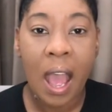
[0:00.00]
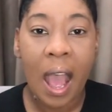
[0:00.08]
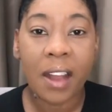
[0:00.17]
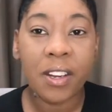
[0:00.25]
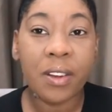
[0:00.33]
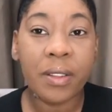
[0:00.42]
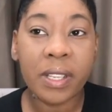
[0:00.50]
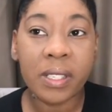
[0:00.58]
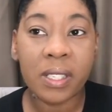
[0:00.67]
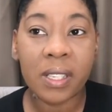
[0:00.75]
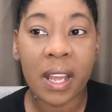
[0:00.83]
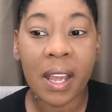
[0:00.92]
I know
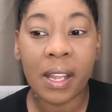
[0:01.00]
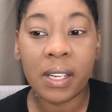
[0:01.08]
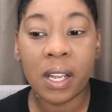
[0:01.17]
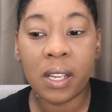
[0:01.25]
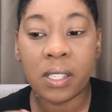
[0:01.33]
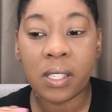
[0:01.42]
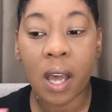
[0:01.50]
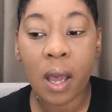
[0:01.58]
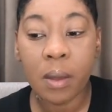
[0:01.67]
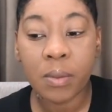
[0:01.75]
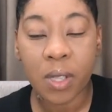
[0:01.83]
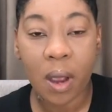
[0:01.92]
this that
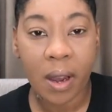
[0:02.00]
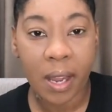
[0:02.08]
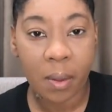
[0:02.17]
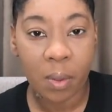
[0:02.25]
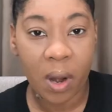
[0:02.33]
some target